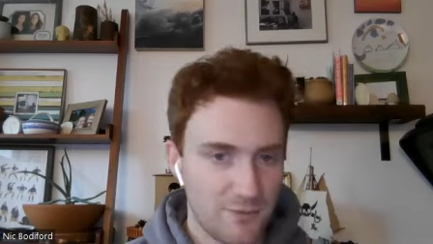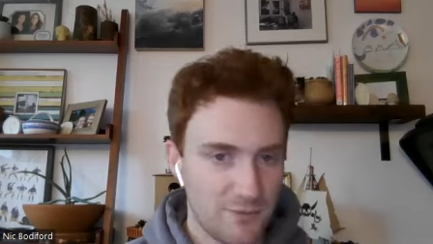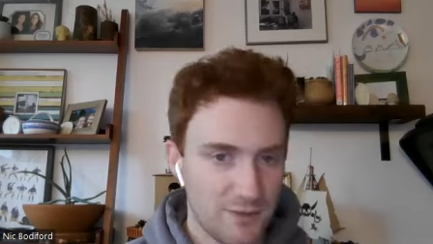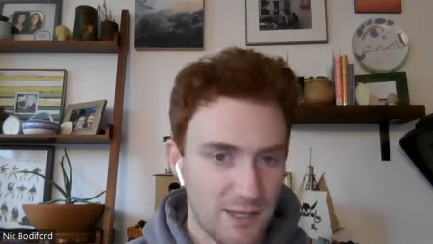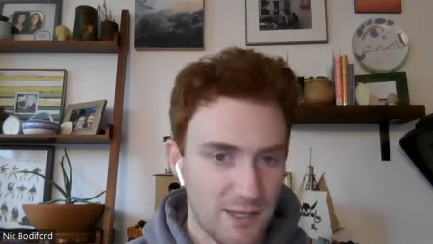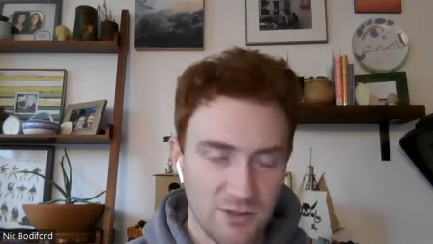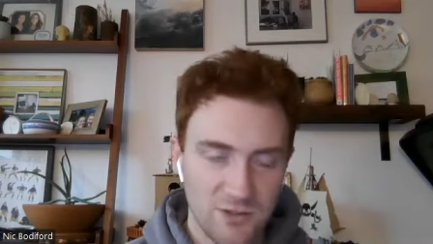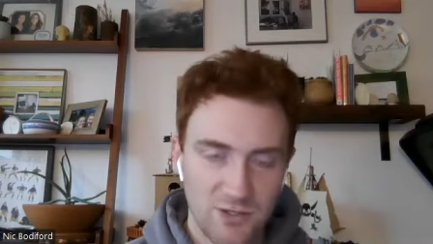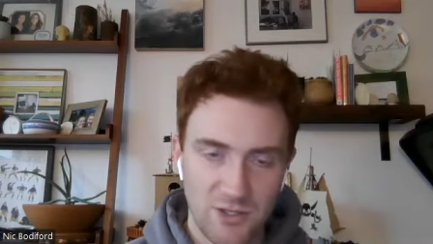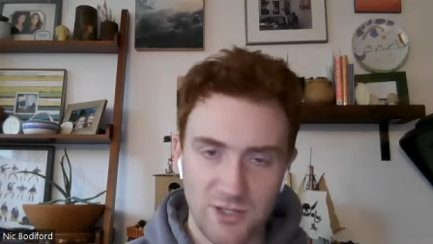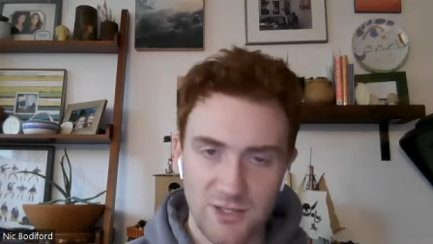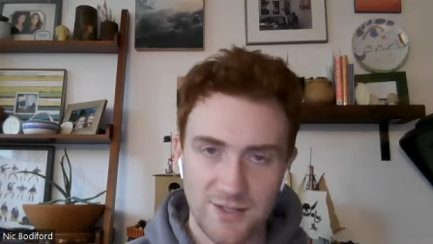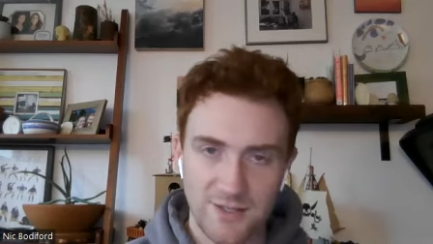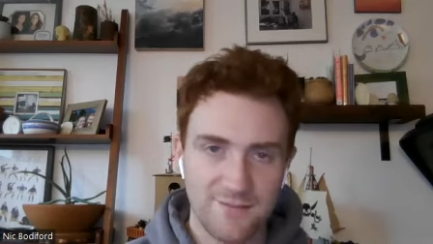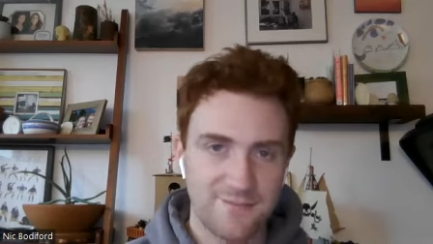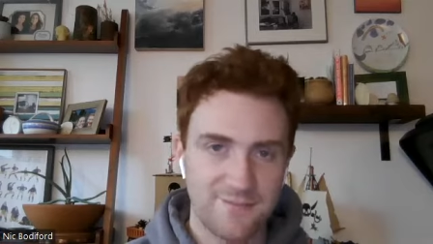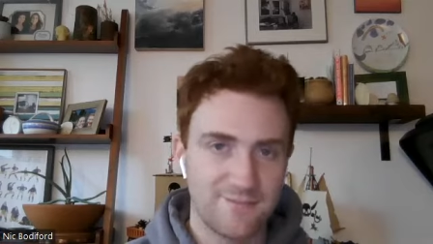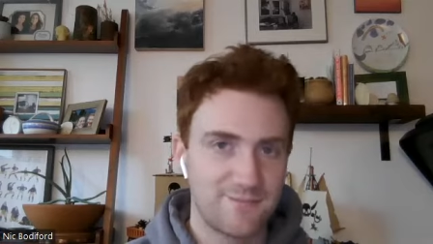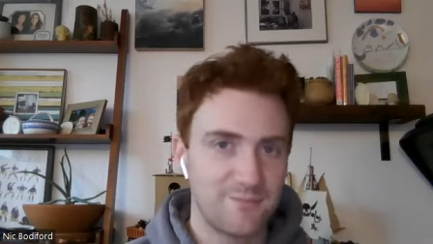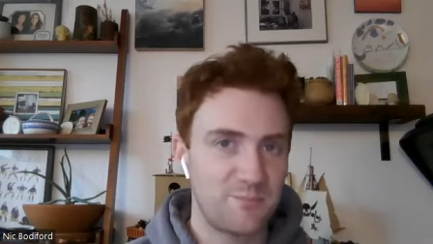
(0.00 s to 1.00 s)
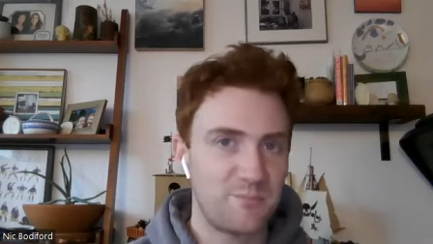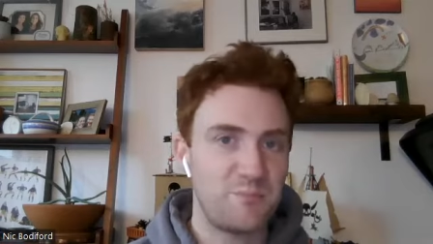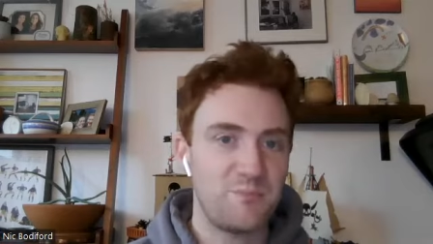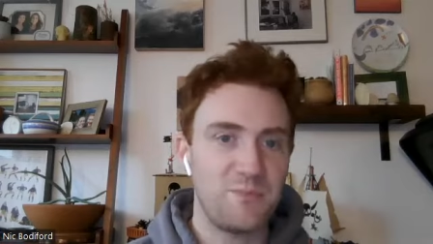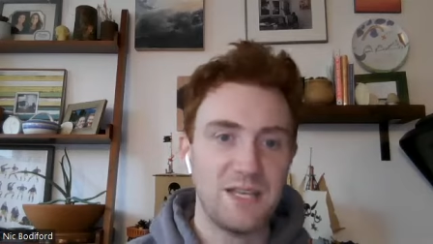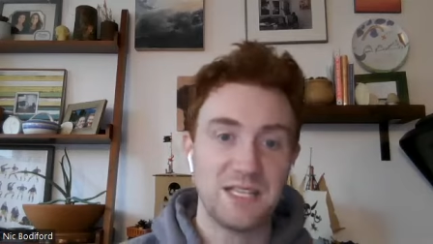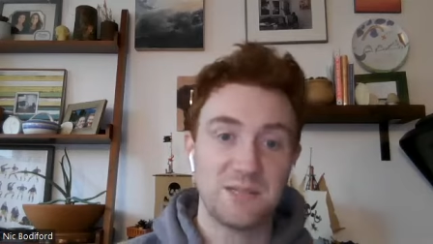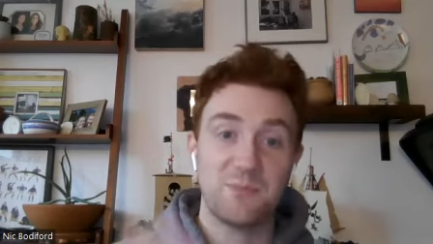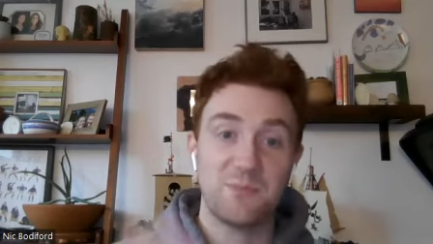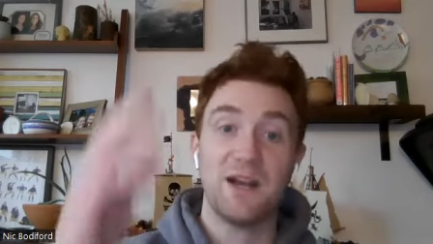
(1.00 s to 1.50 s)
he's just
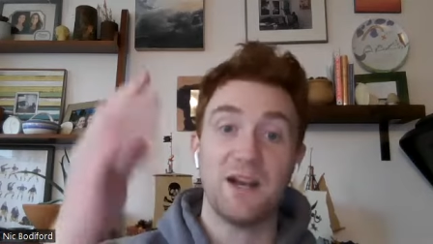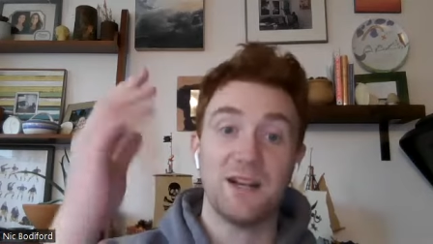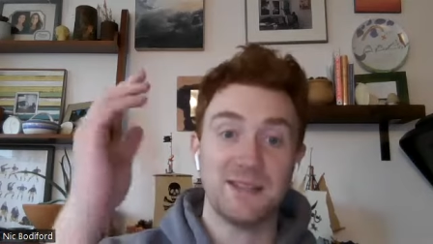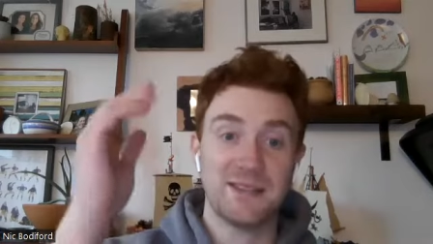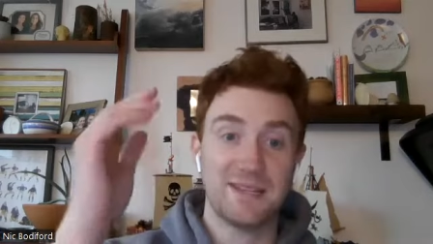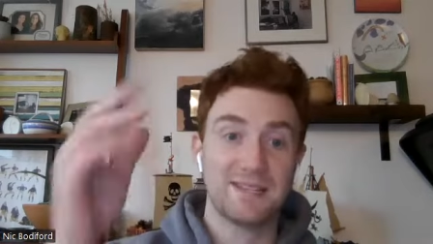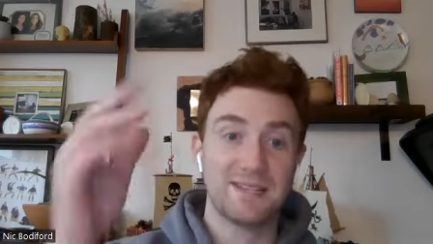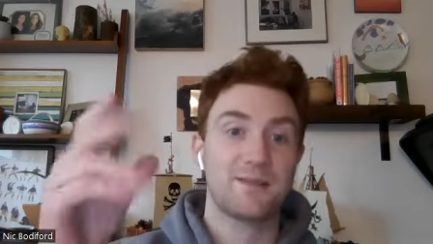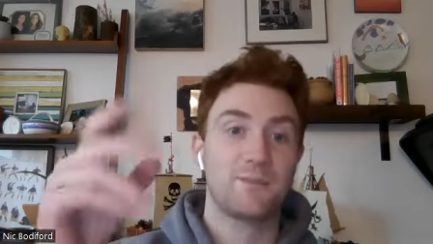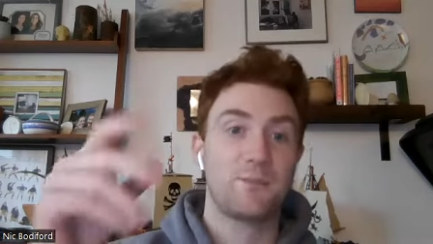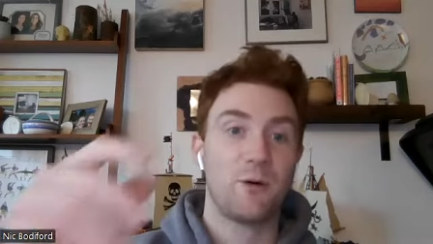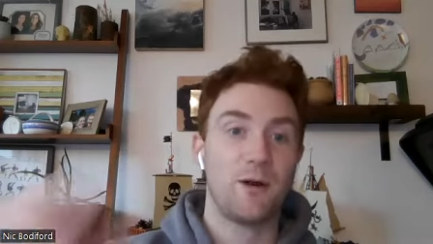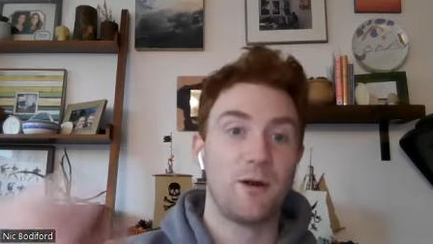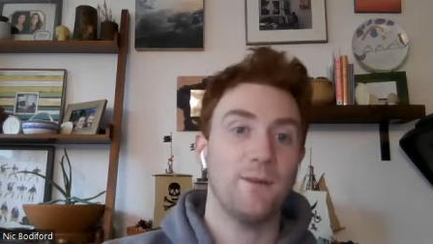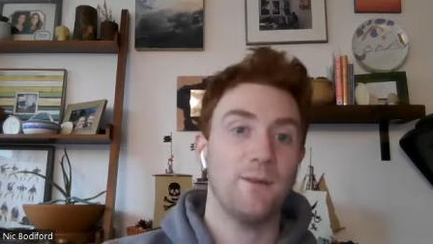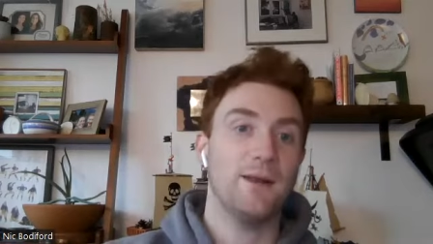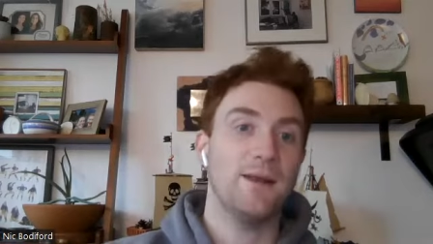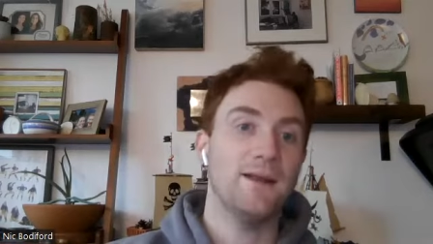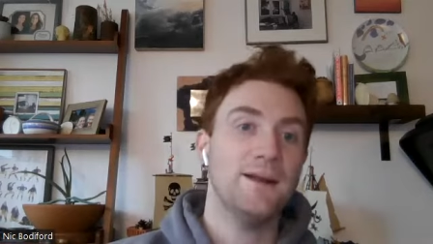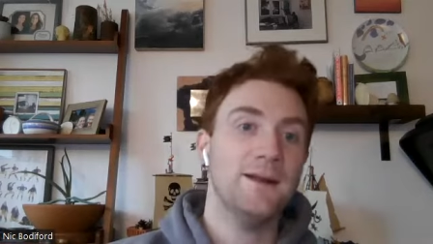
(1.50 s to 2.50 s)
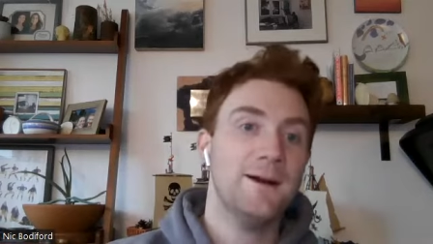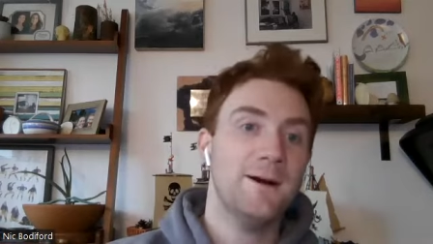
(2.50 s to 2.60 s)
he's been a disappointment.